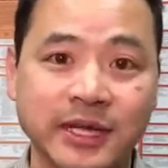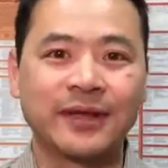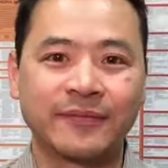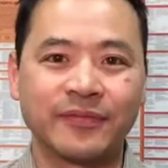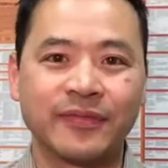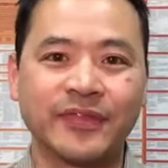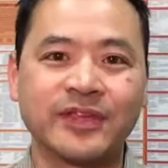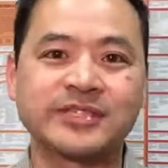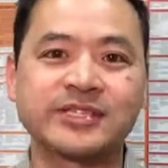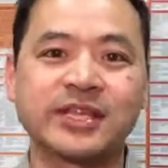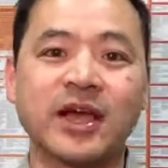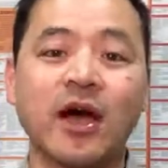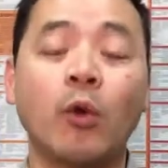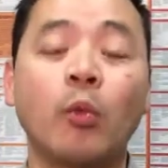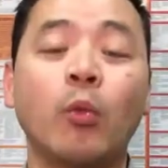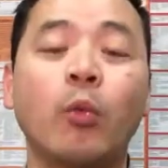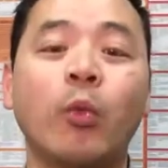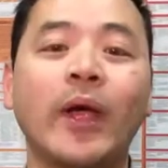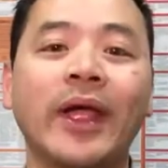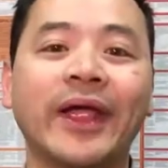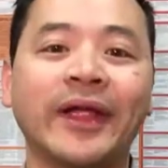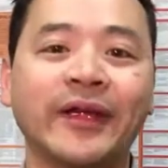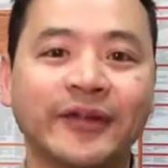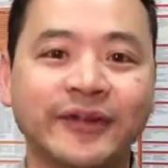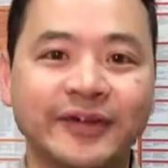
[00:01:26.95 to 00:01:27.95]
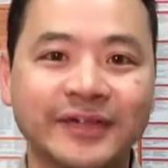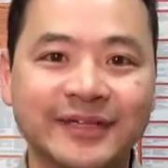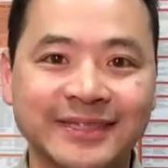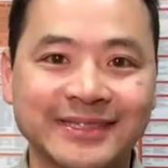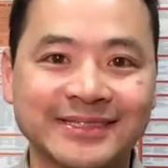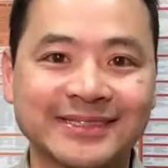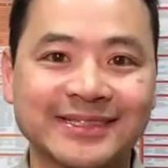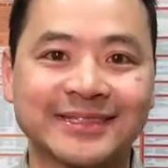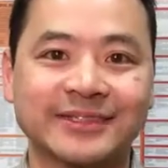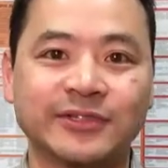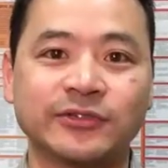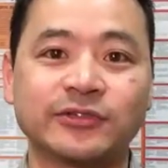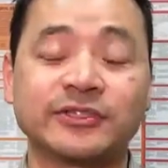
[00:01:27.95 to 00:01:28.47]
This awareness
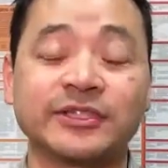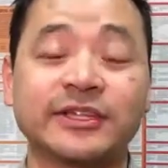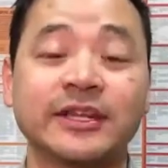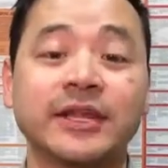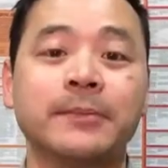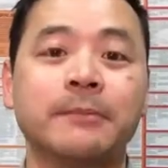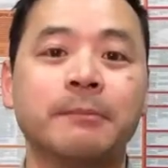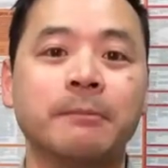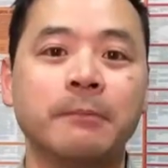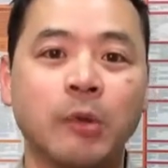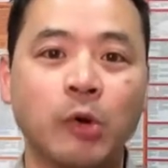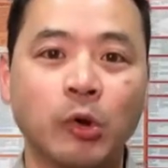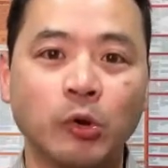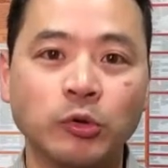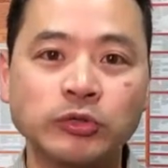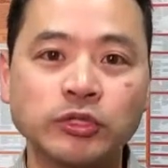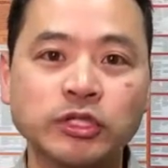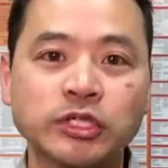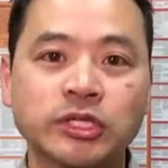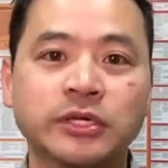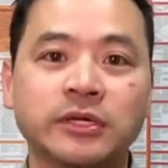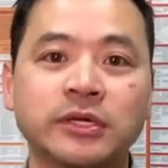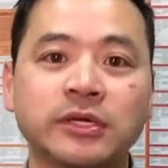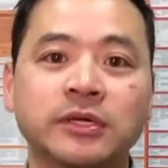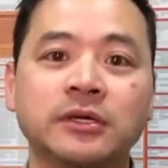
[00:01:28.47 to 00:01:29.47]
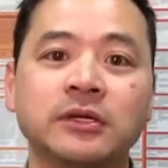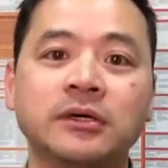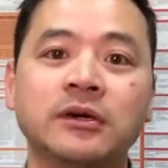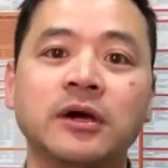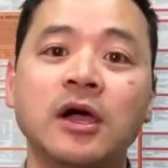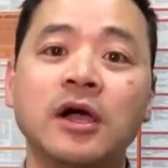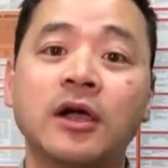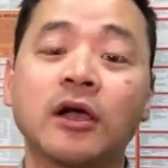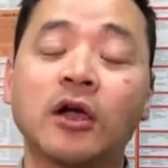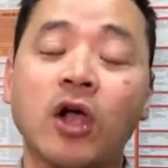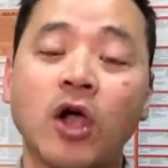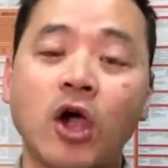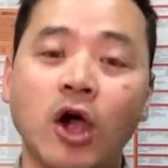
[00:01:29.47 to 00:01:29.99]
that there's an emotional
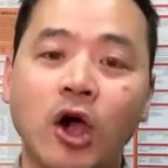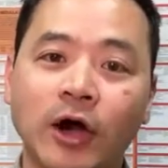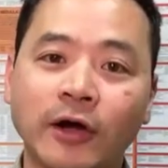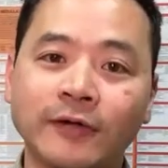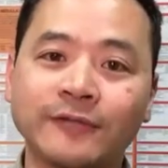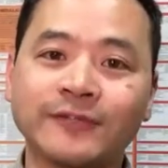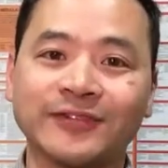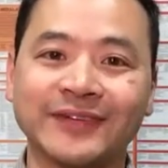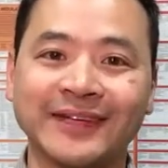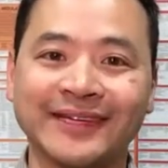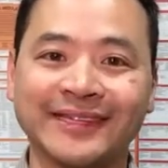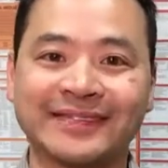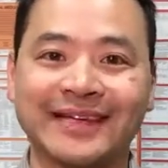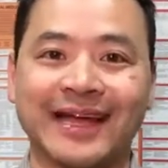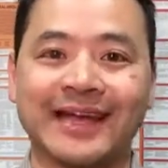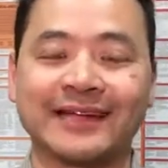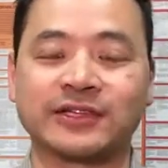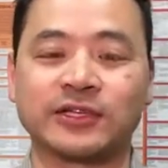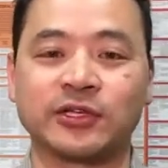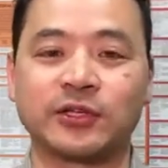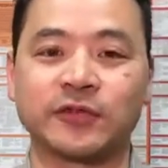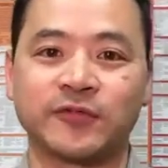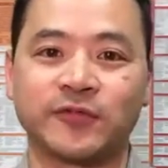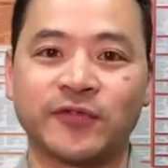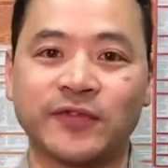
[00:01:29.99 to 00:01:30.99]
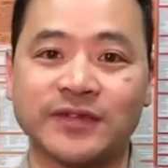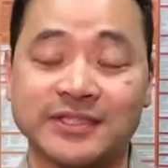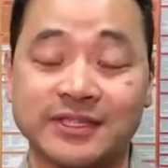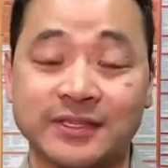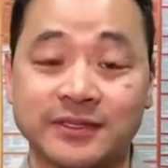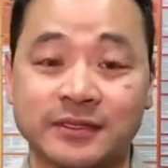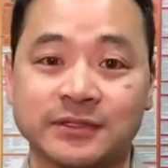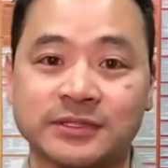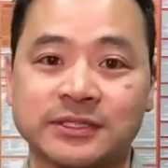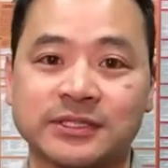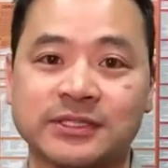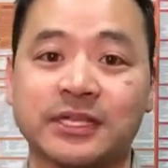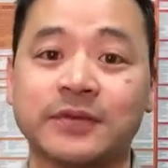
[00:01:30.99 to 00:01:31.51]
conflict tied to your
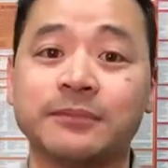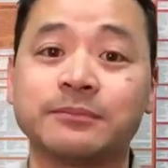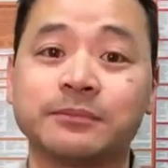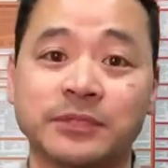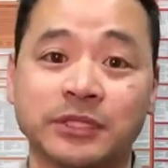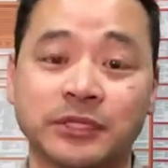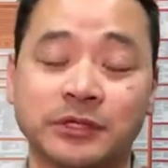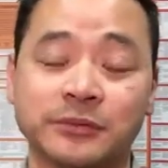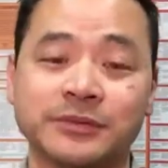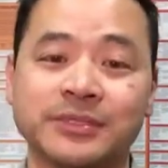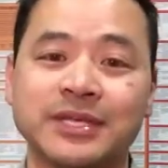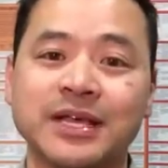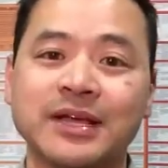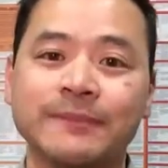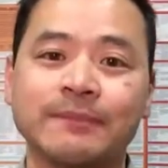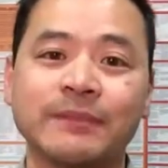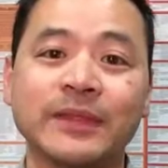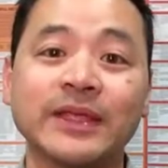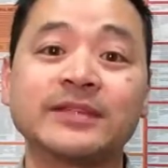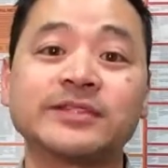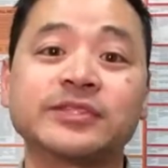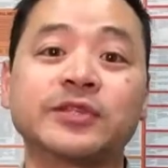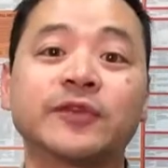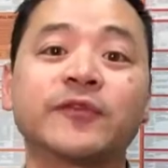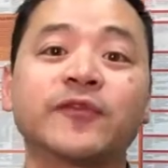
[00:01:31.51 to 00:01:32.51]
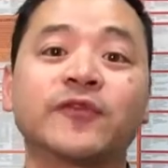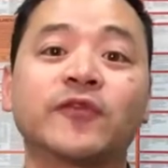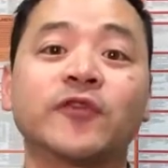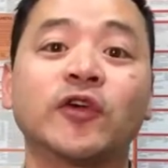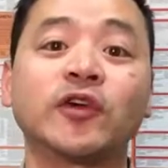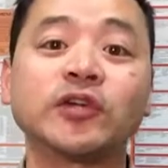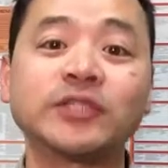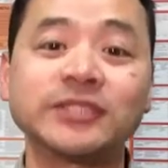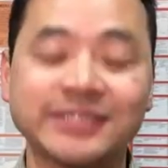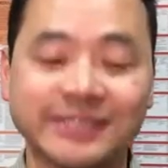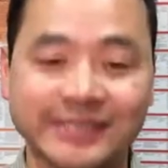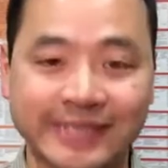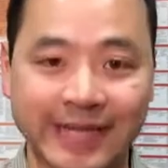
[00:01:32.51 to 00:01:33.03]
physical symptoms is the
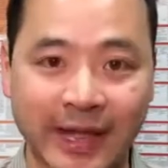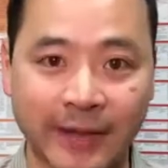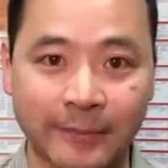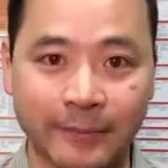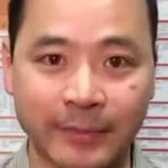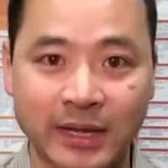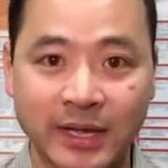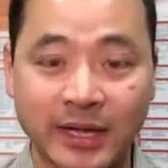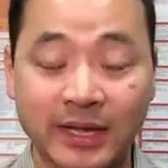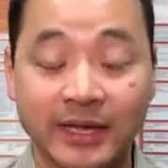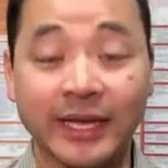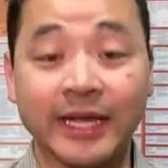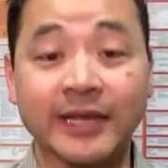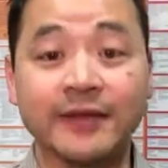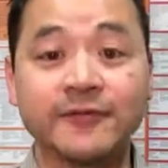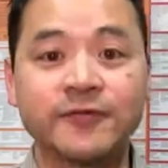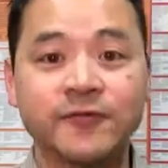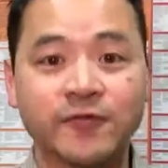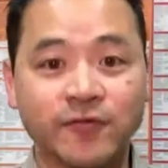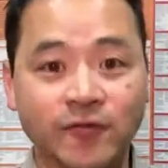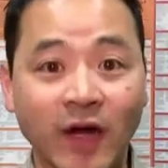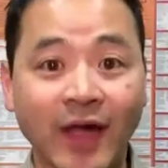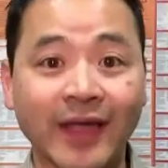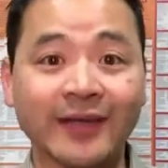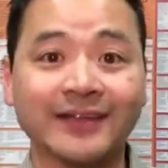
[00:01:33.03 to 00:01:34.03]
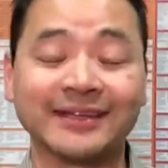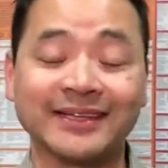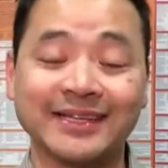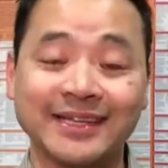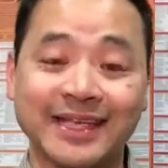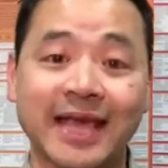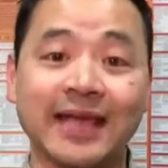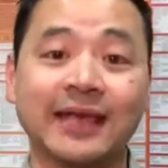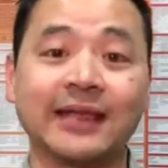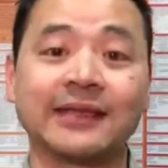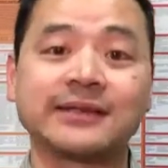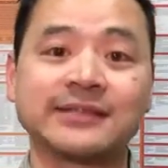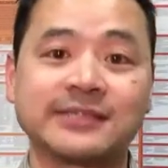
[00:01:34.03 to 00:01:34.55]
first step in finally
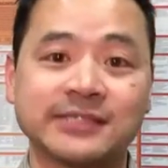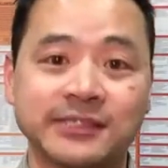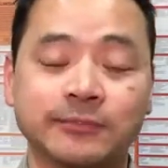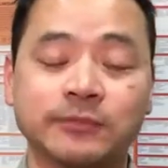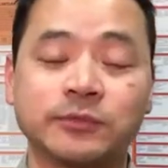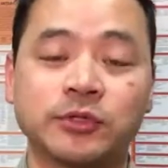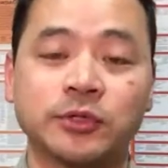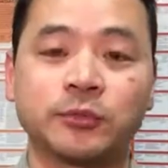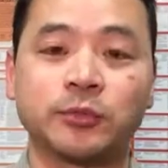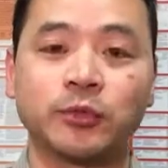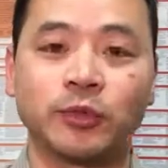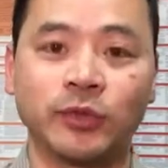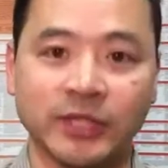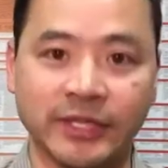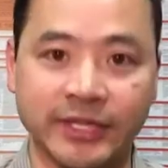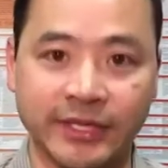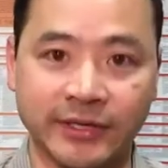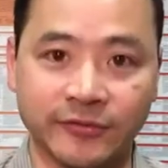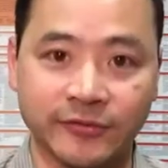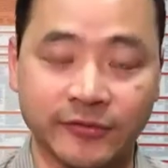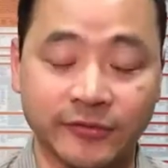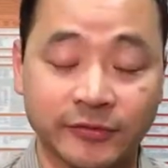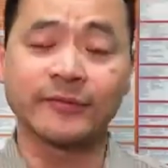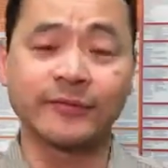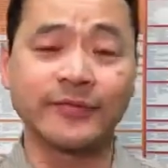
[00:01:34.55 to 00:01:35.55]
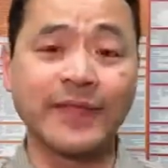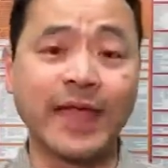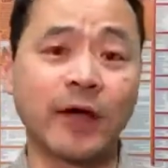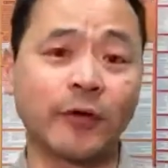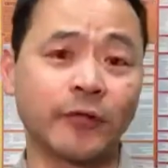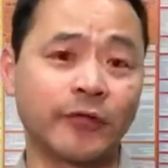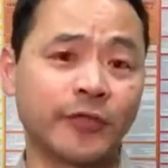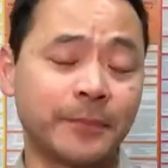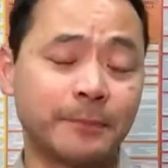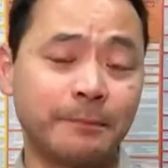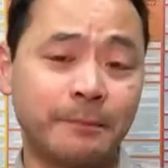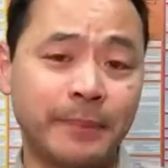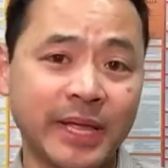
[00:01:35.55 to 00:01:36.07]
getting symptom relief. Now,
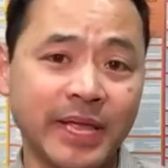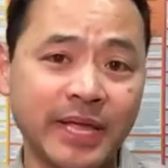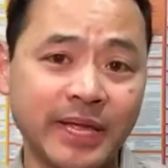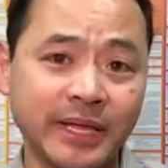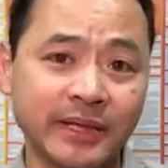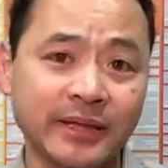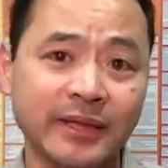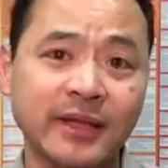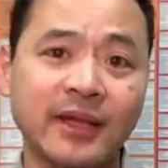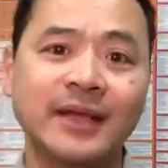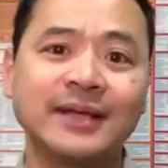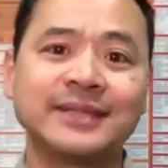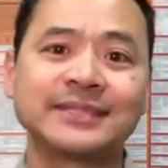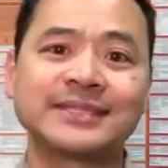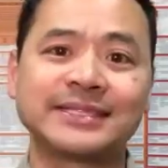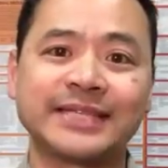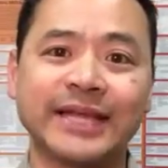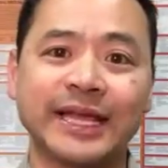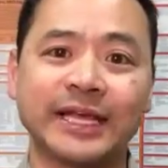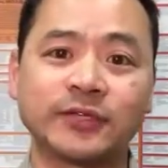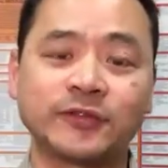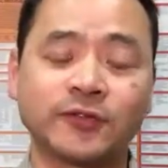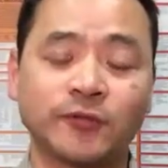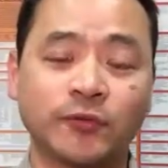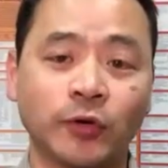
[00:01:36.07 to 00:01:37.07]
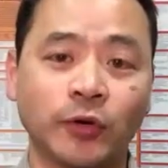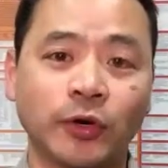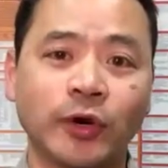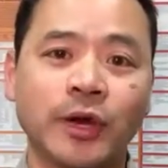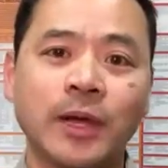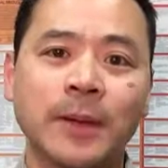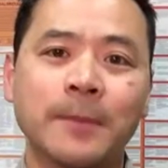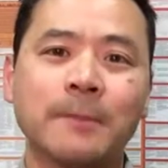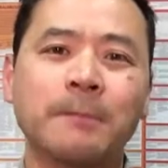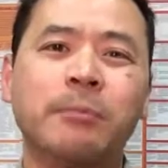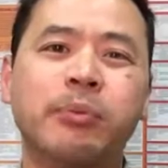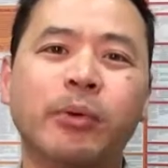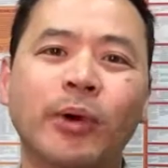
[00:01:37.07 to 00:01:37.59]
the B stands for
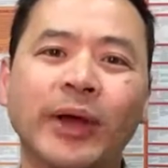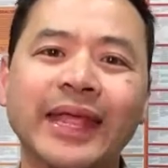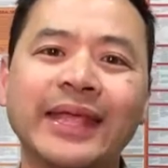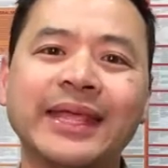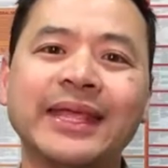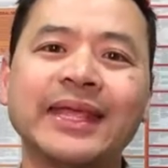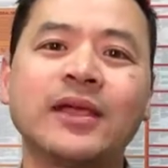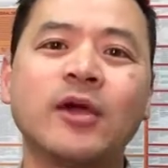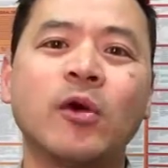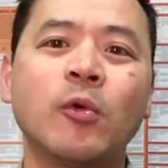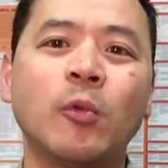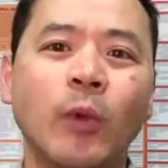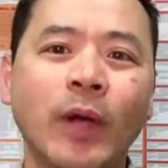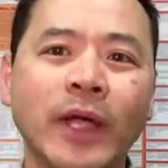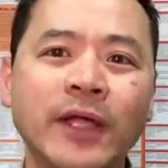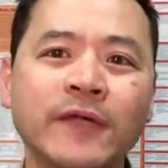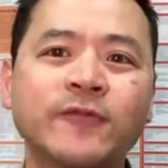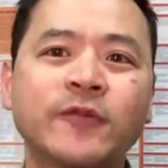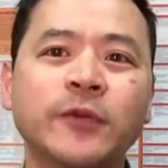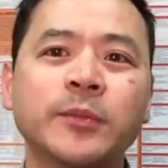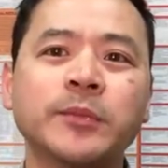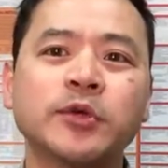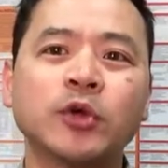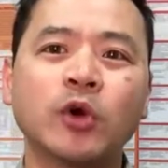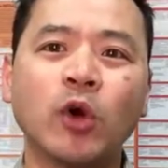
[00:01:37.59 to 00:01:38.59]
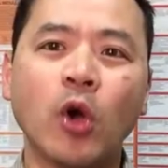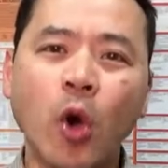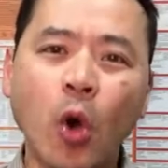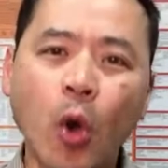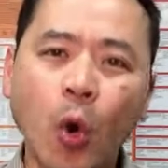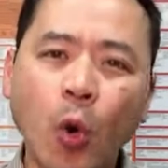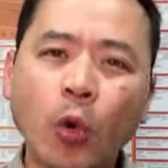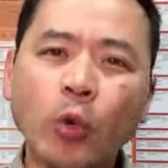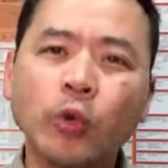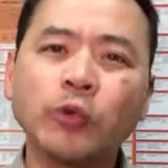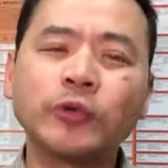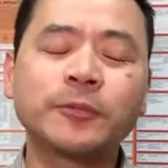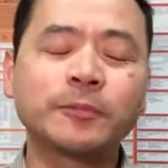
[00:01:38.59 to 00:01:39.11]
breaking away from your
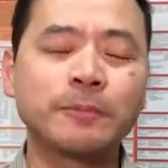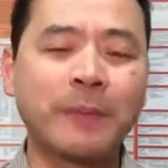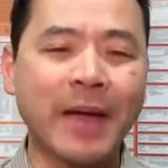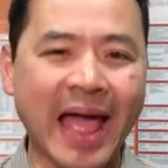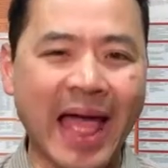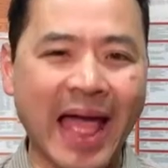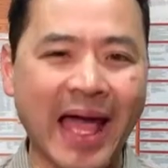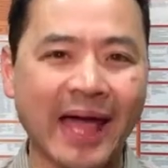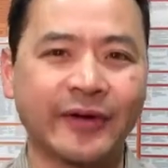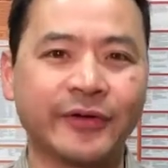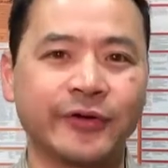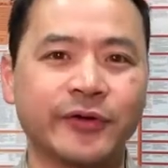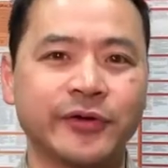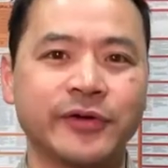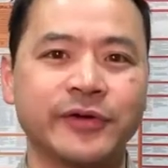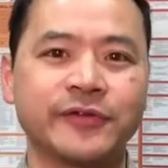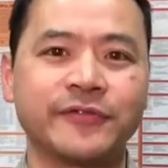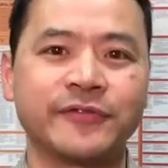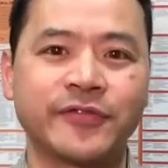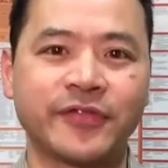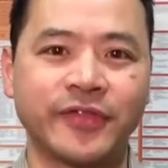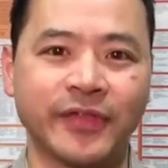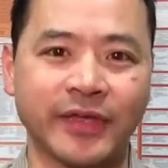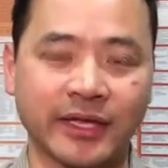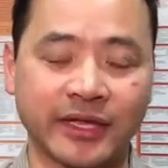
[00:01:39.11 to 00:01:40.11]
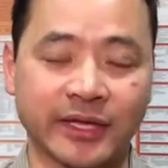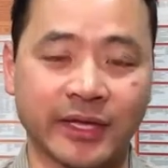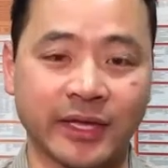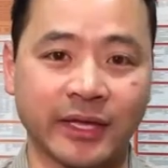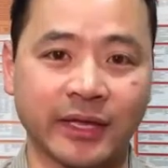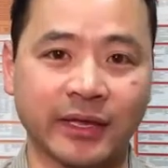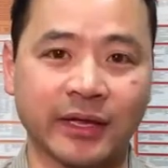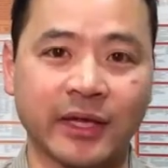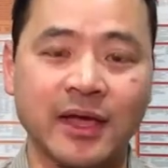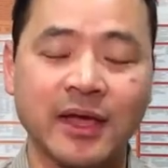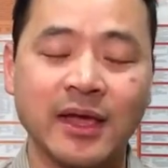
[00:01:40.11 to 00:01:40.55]
old pattern of thinking.